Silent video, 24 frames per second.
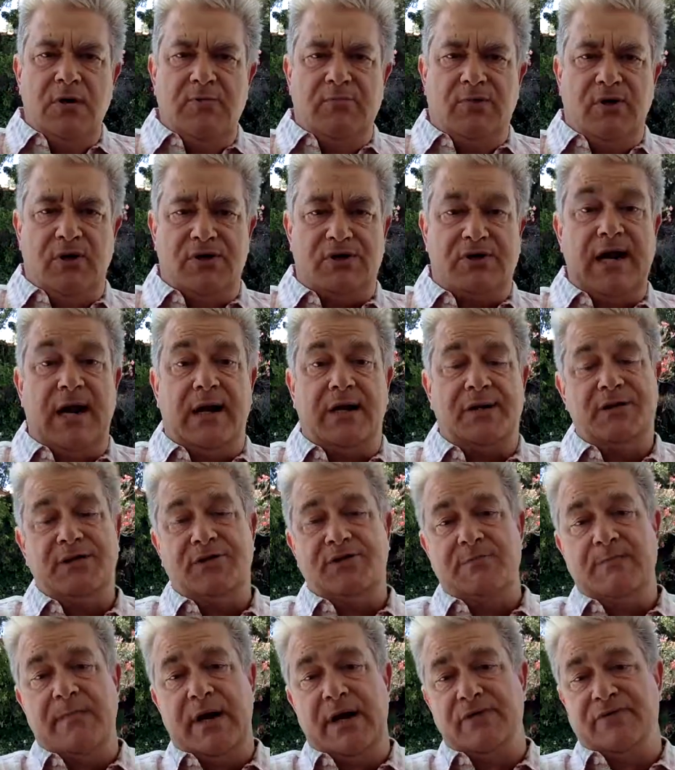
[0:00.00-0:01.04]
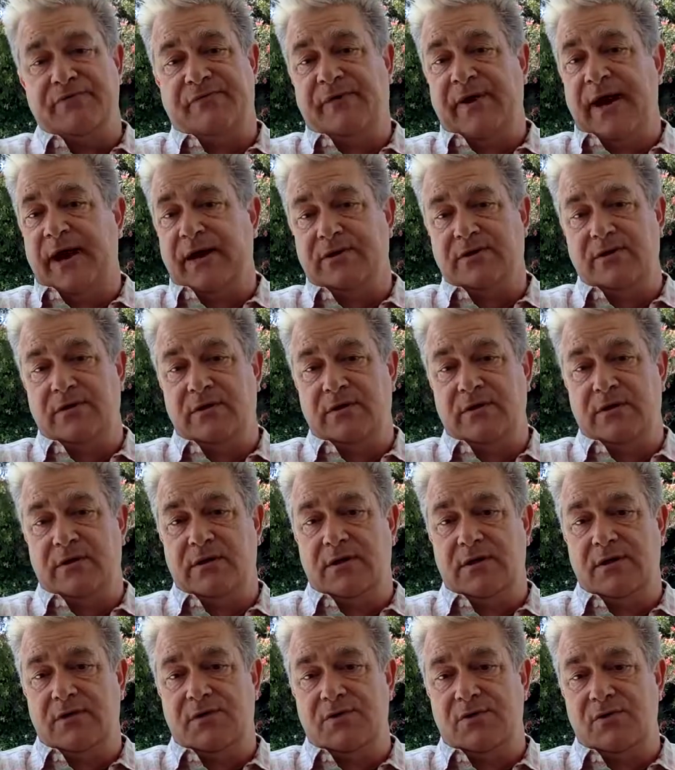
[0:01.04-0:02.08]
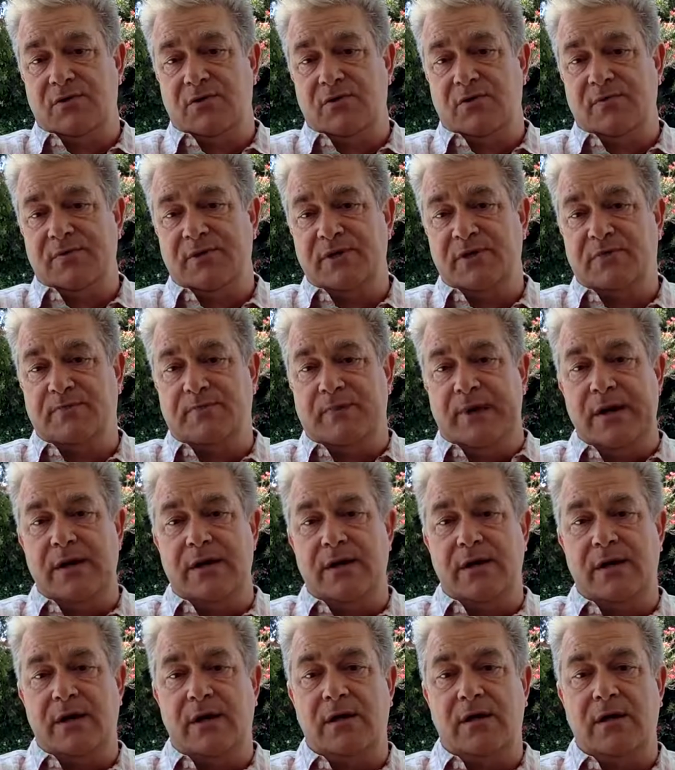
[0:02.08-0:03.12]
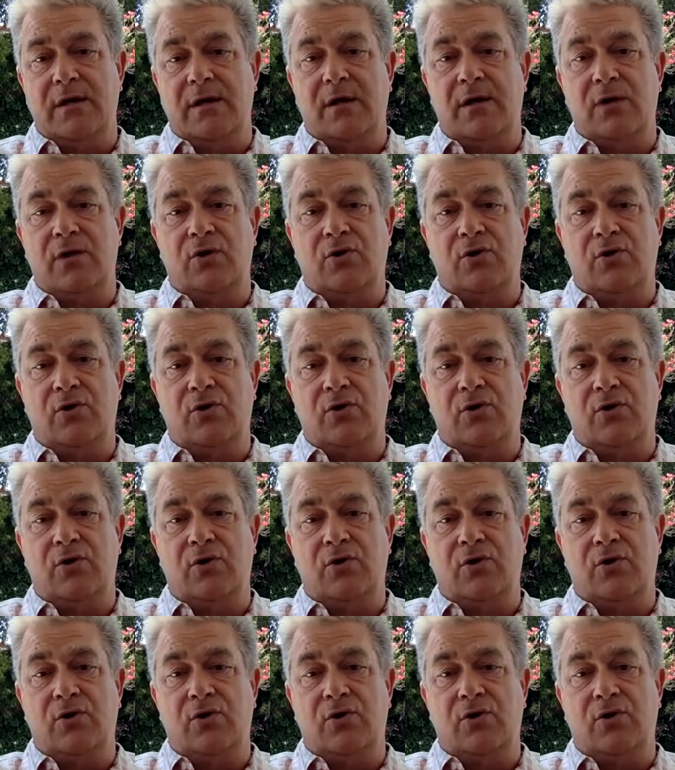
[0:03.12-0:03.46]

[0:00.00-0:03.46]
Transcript: Personality is a major factor, as you'll be spending a